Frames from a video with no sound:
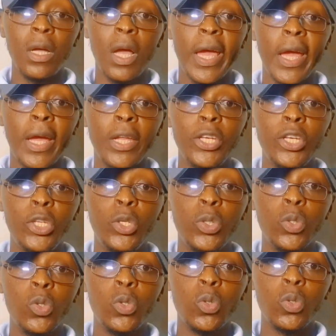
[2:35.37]
and
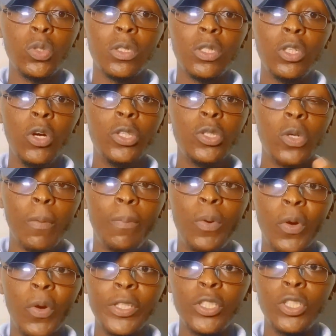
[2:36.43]
you got to a
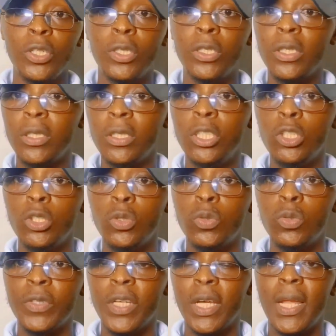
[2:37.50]
point
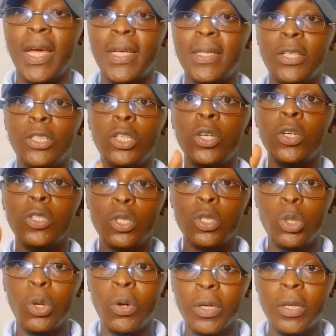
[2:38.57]
you realize that you got
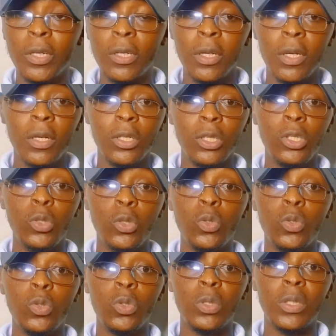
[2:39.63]
stuck.
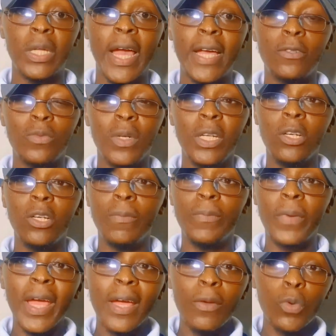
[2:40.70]
You can't really
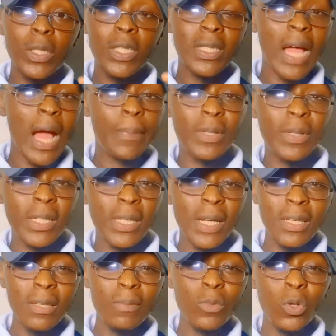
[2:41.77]
comprehend what is happening
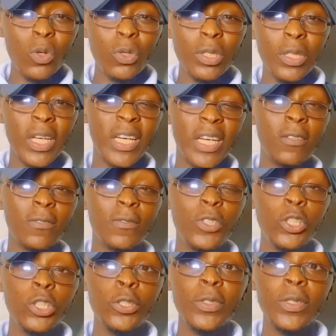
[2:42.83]
anymore. You get
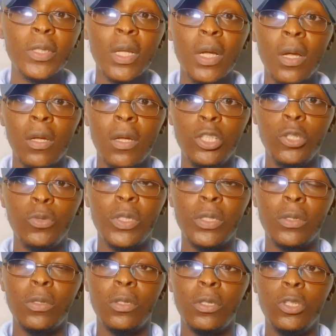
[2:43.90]
confused. You
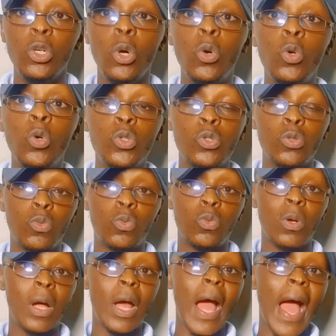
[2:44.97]
won't know who to
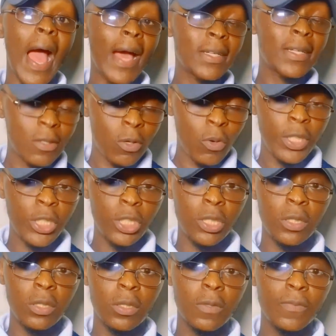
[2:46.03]
ask
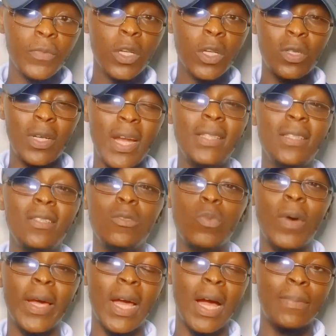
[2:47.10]
questions. So that is
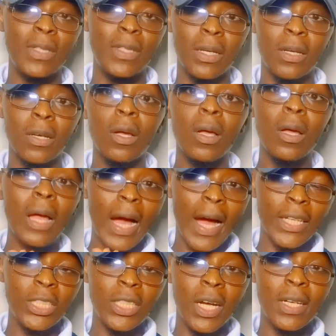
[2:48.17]
why Aptech
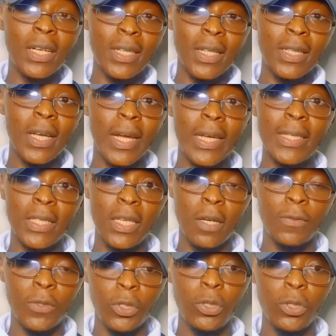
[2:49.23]
Agile Center is
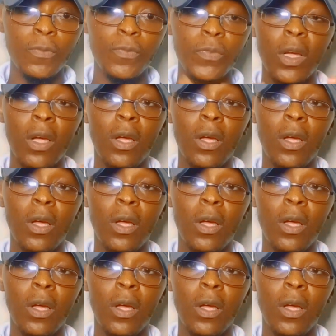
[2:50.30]
here for you.